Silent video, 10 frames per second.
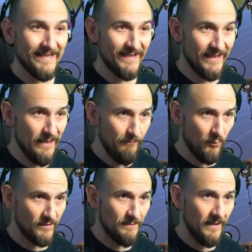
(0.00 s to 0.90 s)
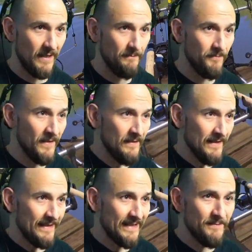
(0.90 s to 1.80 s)
right over here in this
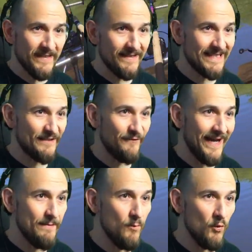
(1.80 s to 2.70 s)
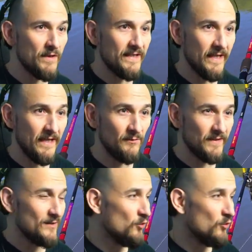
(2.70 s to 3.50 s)
area, just a few meters further.